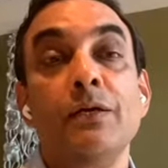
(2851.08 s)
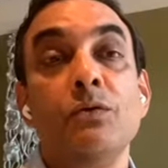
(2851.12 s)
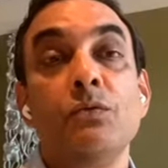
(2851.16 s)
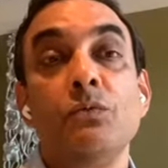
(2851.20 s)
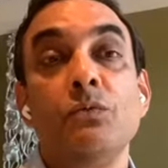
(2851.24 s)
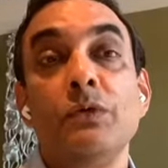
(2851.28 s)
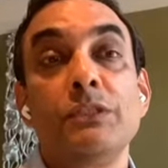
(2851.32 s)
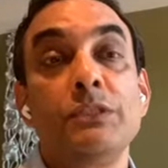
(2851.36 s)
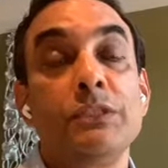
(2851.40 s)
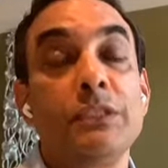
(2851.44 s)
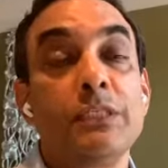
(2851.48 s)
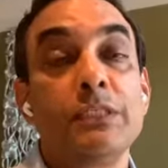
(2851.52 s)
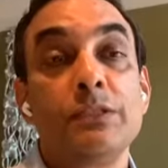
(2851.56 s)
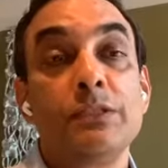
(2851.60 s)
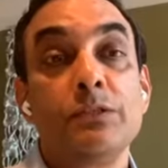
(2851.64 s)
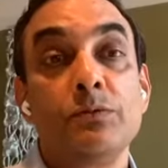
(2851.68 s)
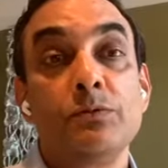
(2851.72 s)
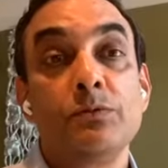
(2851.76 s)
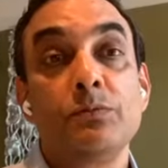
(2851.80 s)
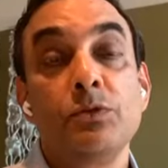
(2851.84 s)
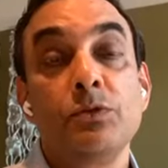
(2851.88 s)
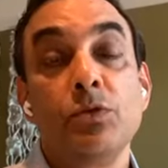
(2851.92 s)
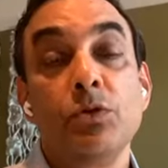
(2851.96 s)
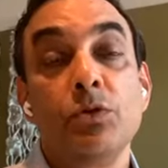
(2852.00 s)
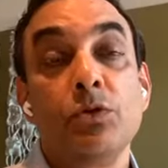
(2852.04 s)
which
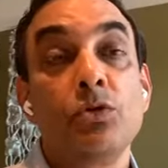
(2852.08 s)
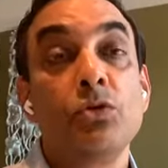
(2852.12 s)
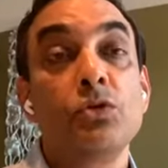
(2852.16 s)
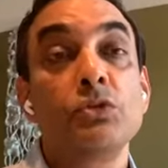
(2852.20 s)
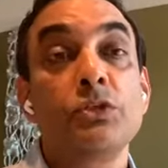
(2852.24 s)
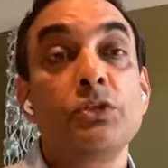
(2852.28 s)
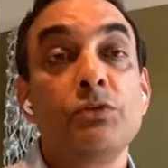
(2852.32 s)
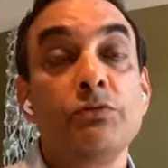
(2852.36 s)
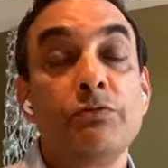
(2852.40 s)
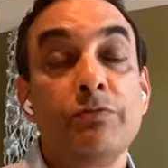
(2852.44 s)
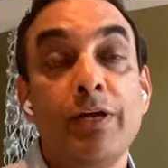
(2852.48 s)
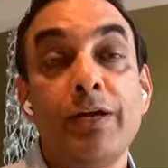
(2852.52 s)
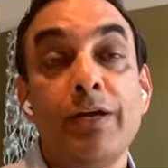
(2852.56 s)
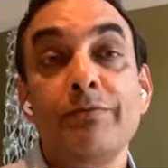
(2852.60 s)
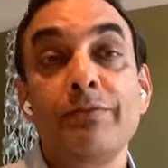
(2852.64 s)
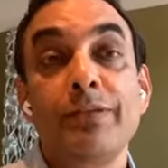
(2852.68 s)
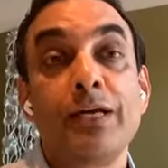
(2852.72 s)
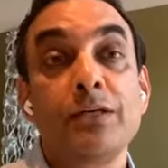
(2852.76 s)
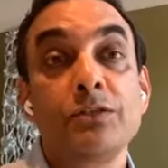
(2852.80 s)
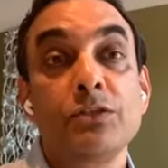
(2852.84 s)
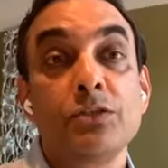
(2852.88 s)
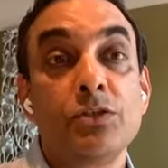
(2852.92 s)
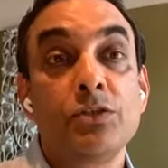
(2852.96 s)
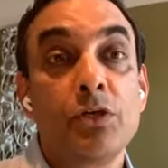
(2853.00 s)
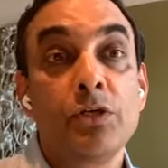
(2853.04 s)
is closer to
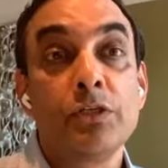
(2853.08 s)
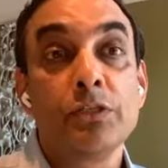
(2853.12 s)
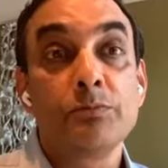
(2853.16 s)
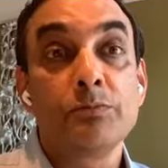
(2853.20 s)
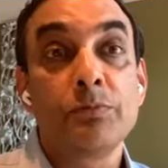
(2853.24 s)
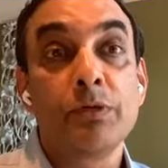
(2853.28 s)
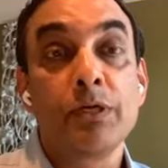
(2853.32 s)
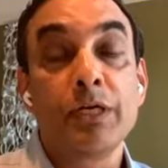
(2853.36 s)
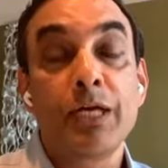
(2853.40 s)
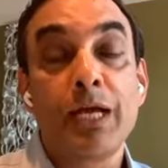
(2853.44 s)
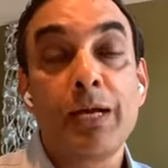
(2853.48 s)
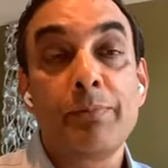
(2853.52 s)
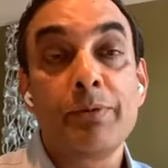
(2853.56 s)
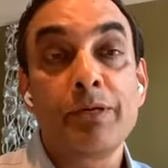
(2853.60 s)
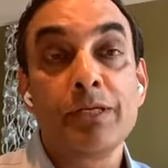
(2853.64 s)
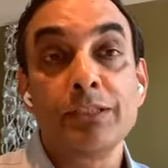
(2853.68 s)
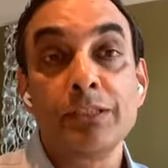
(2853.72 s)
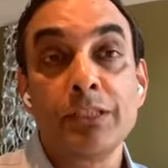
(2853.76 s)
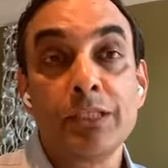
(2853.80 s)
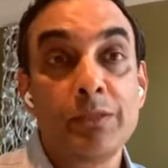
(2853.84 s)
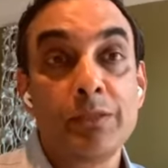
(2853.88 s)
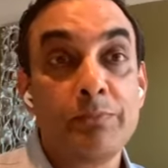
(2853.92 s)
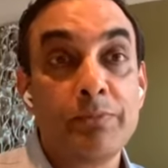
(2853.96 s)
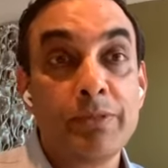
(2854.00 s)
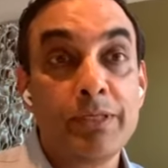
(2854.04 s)
$5,000 per capita
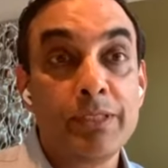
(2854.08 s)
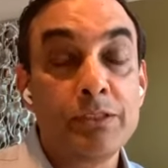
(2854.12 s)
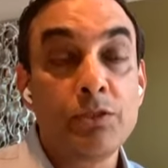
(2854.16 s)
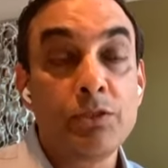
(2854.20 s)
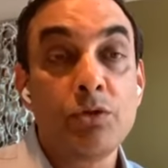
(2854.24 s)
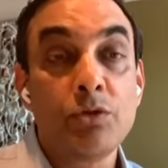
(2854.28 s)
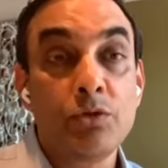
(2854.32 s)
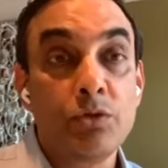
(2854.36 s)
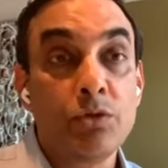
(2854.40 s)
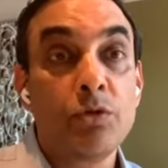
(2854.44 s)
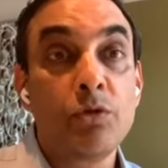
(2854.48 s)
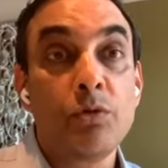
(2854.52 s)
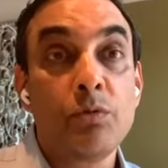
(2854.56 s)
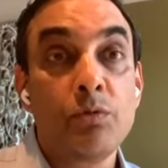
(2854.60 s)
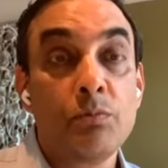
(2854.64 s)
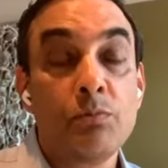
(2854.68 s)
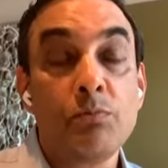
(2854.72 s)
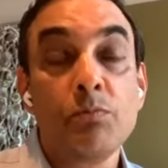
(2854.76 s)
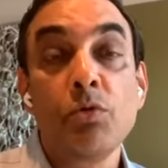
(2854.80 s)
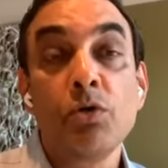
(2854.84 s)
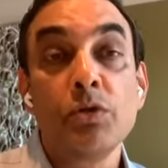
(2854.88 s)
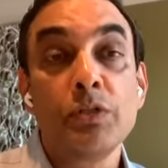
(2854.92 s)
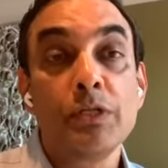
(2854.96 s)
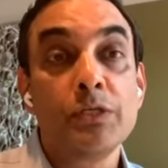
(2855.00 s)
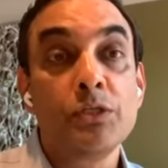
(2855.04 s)
GDP, so
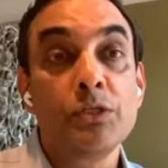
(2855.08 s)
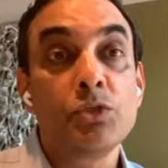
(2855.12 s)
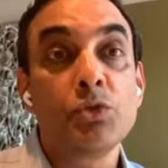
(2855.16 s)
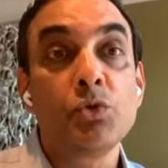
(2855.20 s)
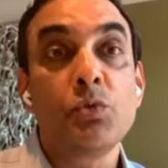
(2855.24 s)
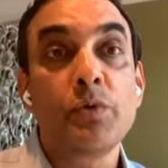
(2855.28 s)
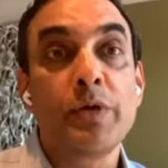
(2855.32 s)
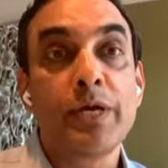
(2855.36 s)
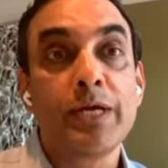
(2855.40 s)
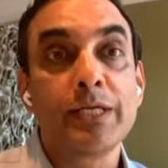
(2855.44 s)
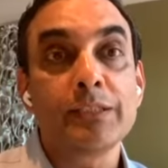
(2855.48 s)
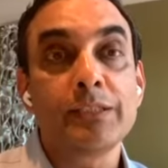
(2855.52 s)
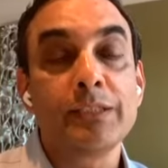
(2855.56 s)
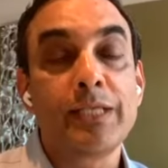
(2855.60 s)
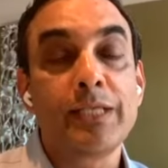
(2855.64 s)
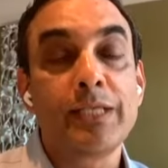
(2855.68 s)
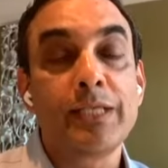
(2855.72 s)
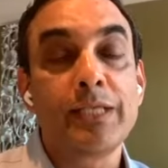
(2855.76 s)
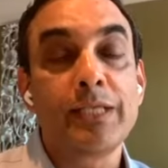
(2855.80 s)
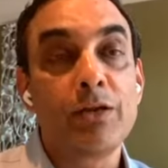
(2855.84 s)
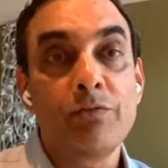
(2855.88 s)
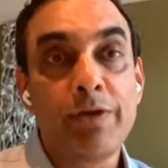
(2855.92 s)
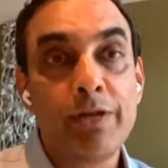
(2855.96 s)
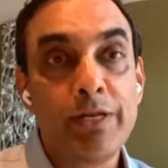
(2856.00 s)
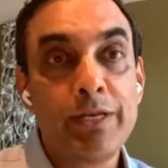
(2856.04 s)
more than 2x that
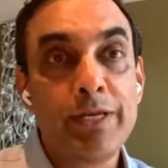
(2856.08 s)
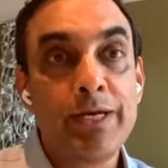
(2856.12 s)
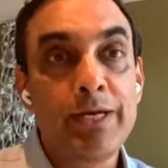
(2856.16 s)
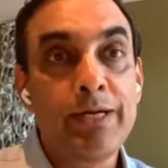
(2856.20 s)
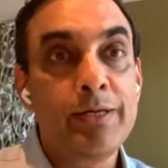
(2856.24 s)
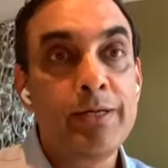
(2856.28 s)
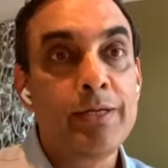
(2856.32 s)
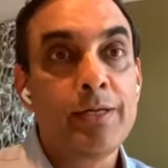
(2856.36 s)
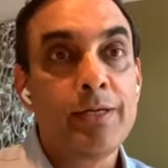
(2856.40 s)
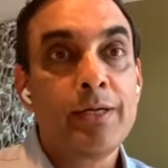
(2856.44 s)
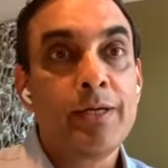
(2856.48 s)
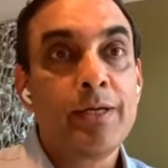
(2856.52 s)
of India.